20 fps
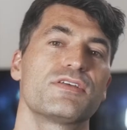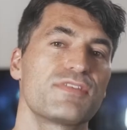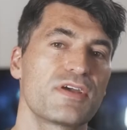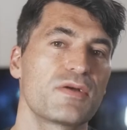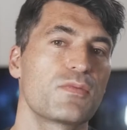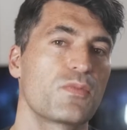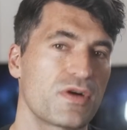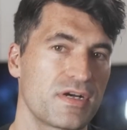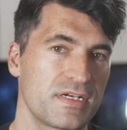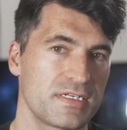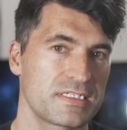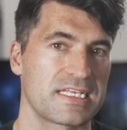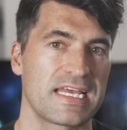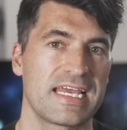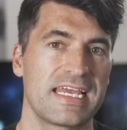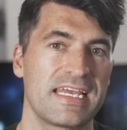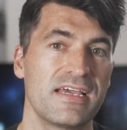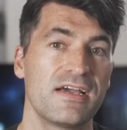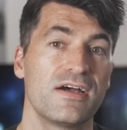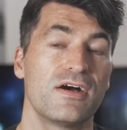if there was
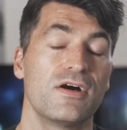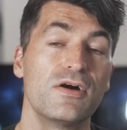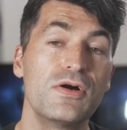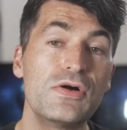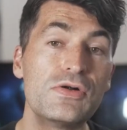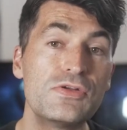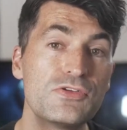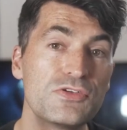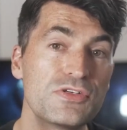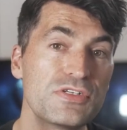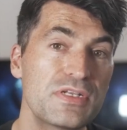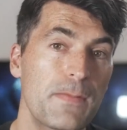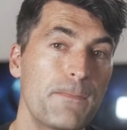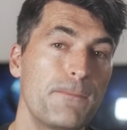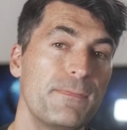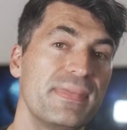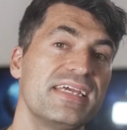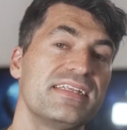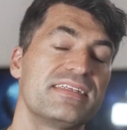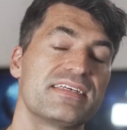a
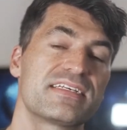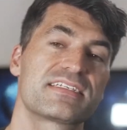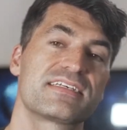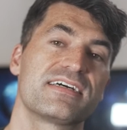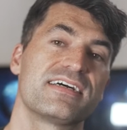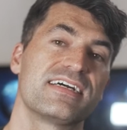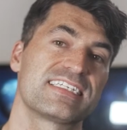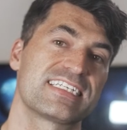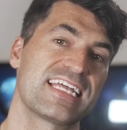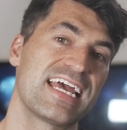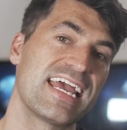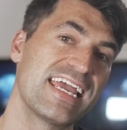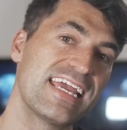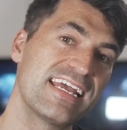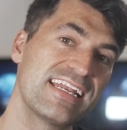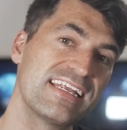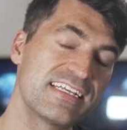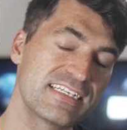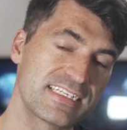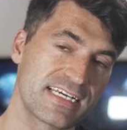100-meter sized
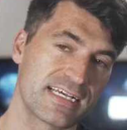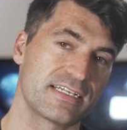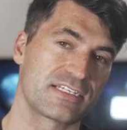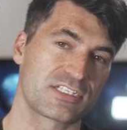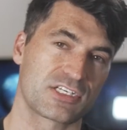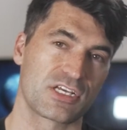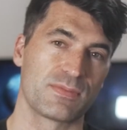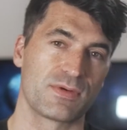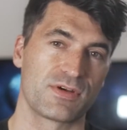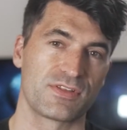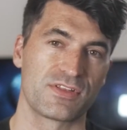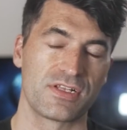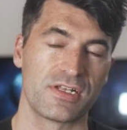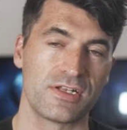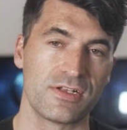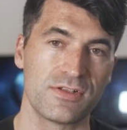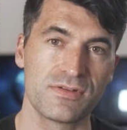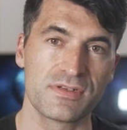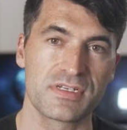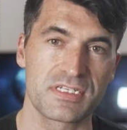alien telescope on the
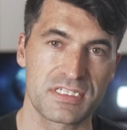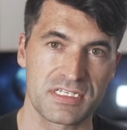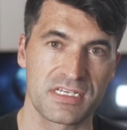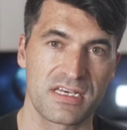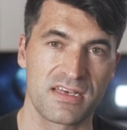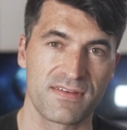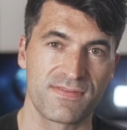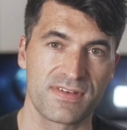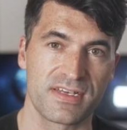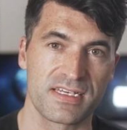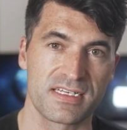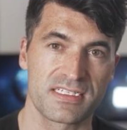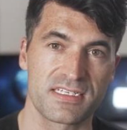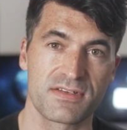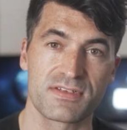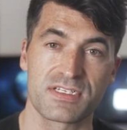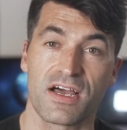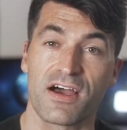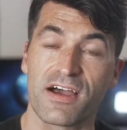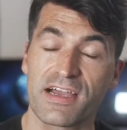lunar surface, so
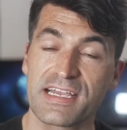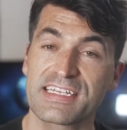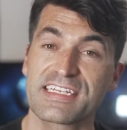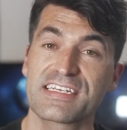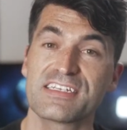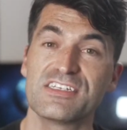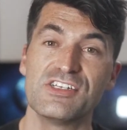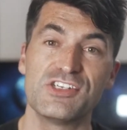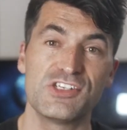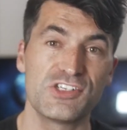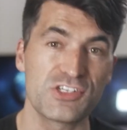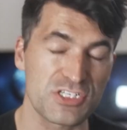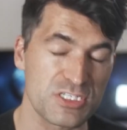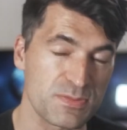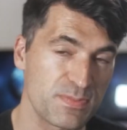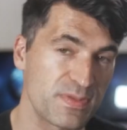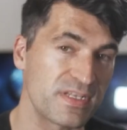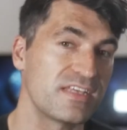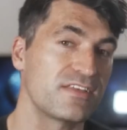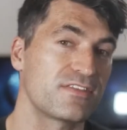it's hiding
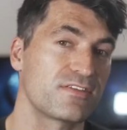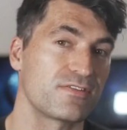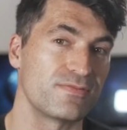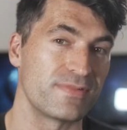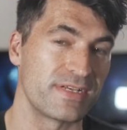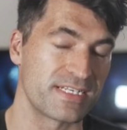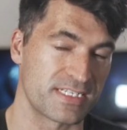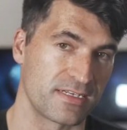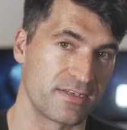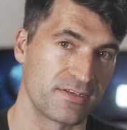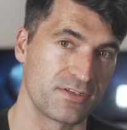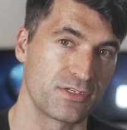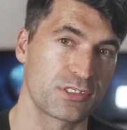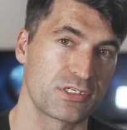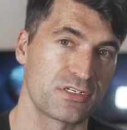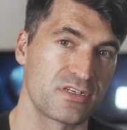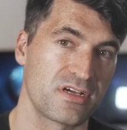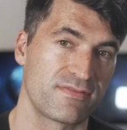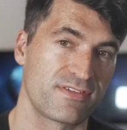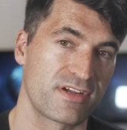just beneath the
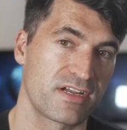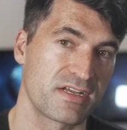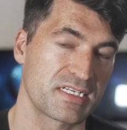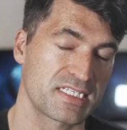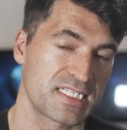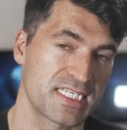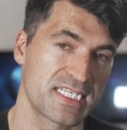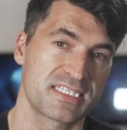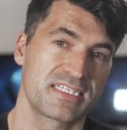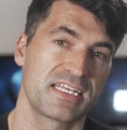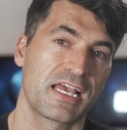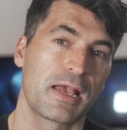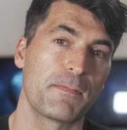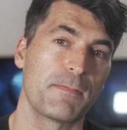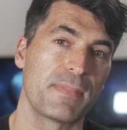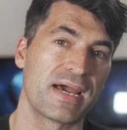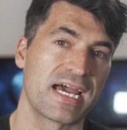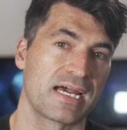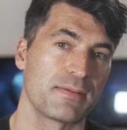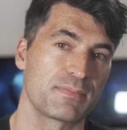resolution of our
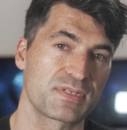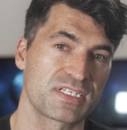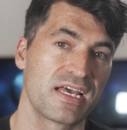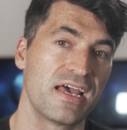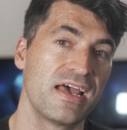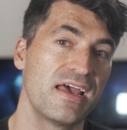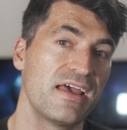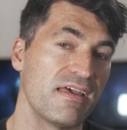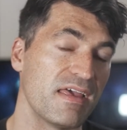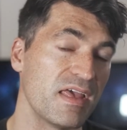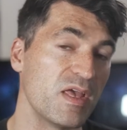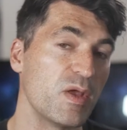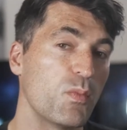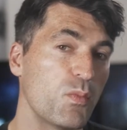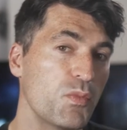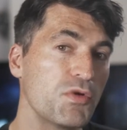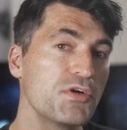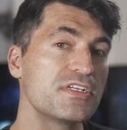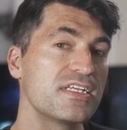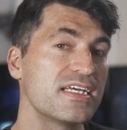existing maps, it
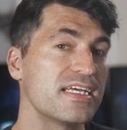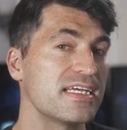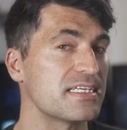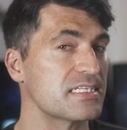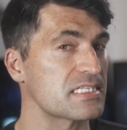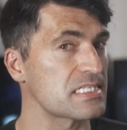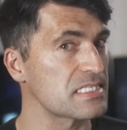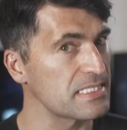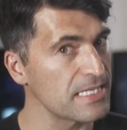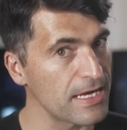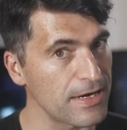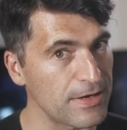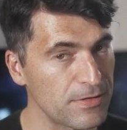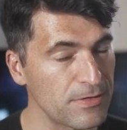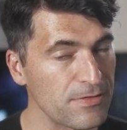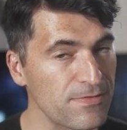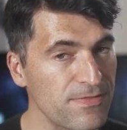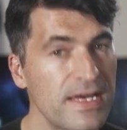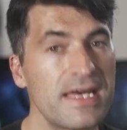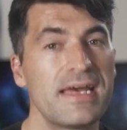would
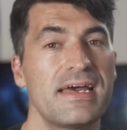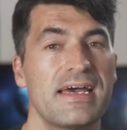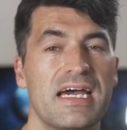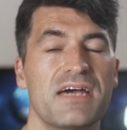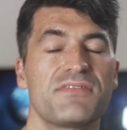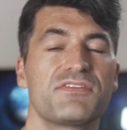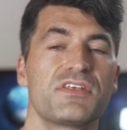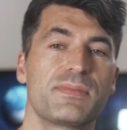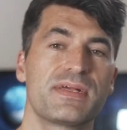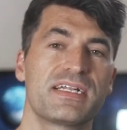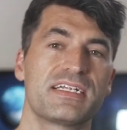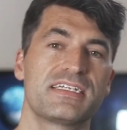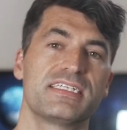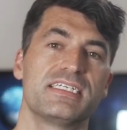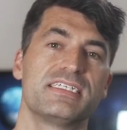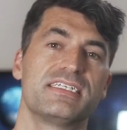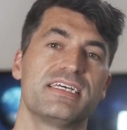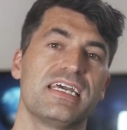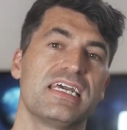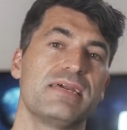itself have the
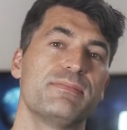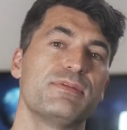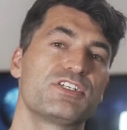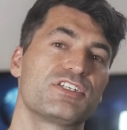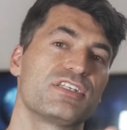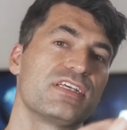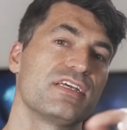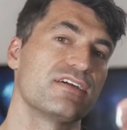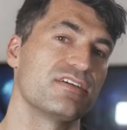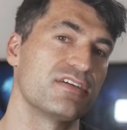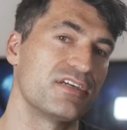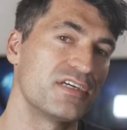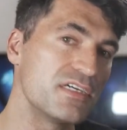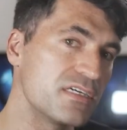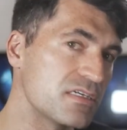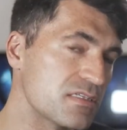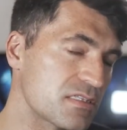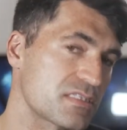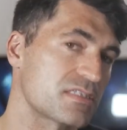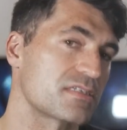ability to image the
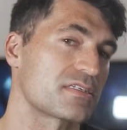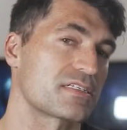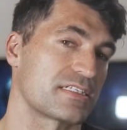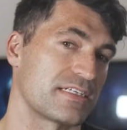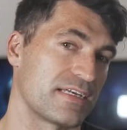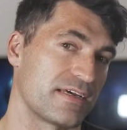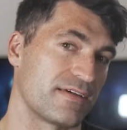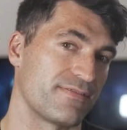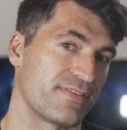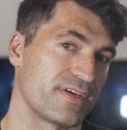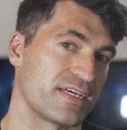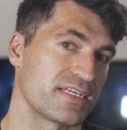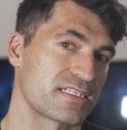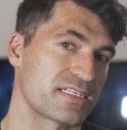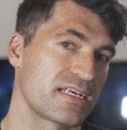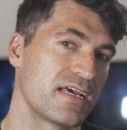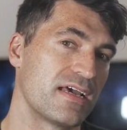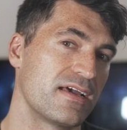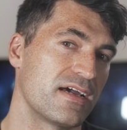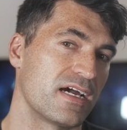Earth's
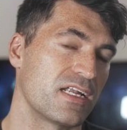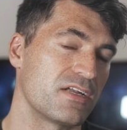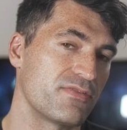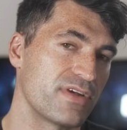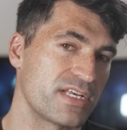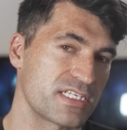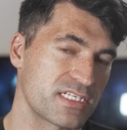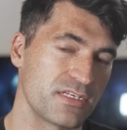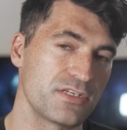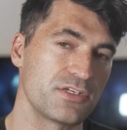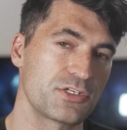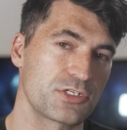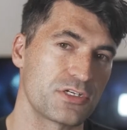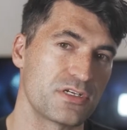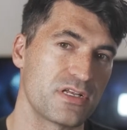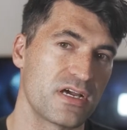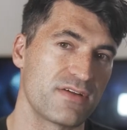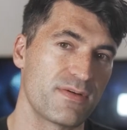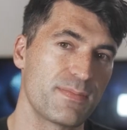surface at a resolution of